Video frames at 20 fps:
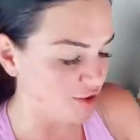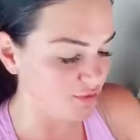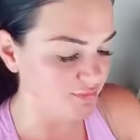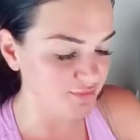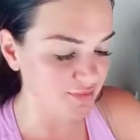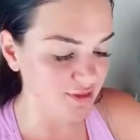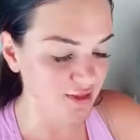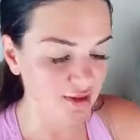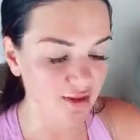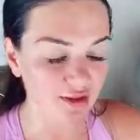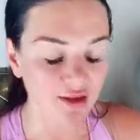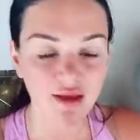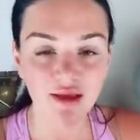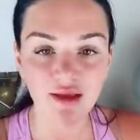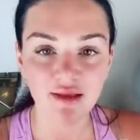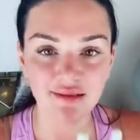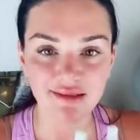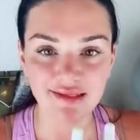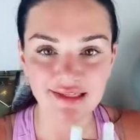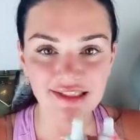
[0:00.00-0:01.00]
know,
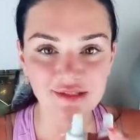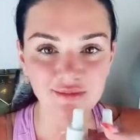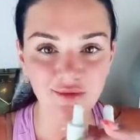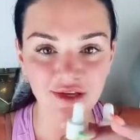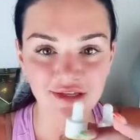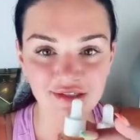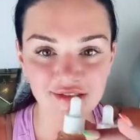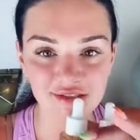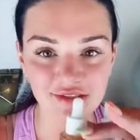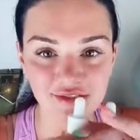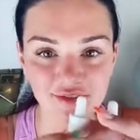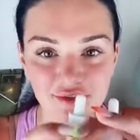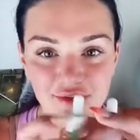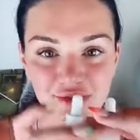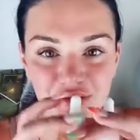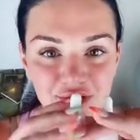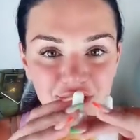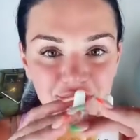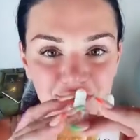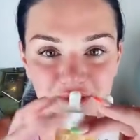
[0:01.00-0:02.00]
these ones,
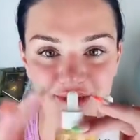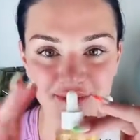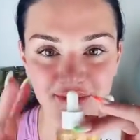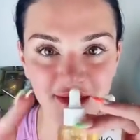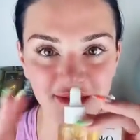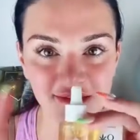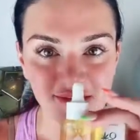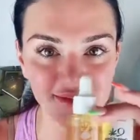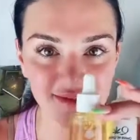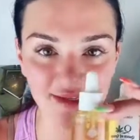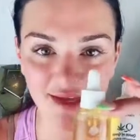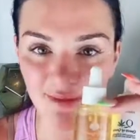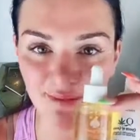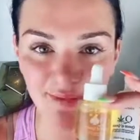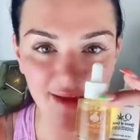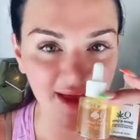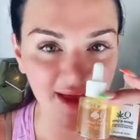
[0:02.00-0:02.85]
2 to 3 months, come